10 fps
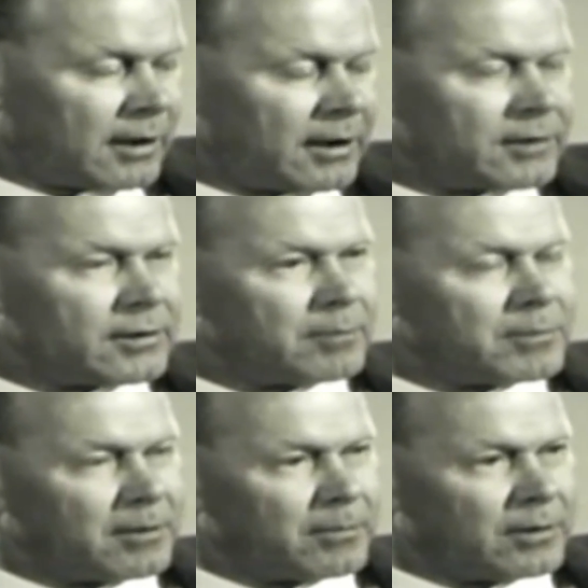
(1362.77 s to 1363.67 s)
last
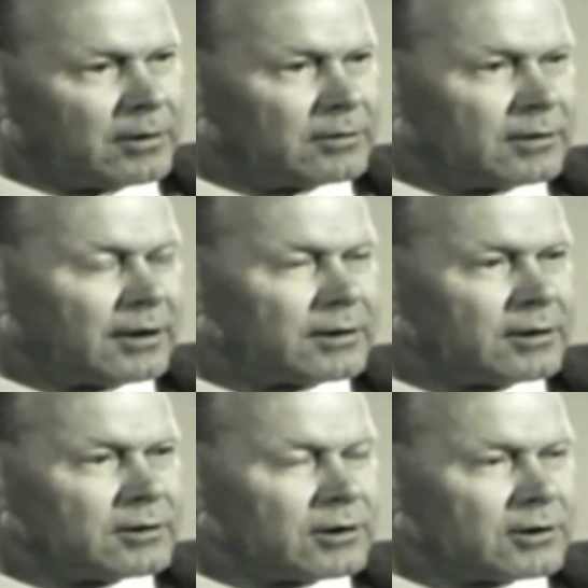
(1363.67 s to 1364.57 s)
September,
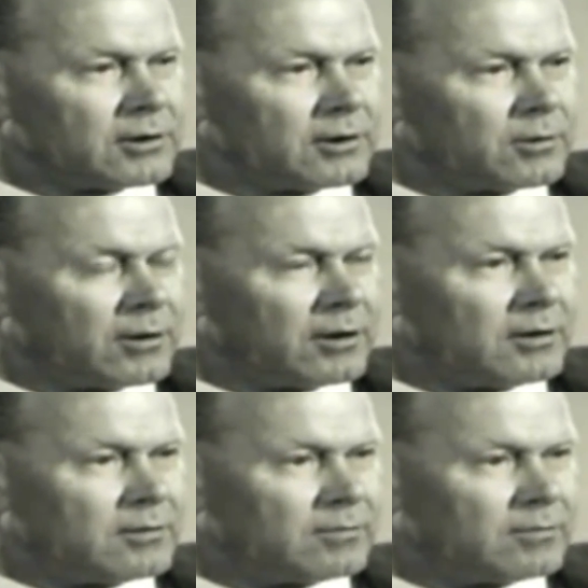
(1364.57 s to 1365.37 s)
1963.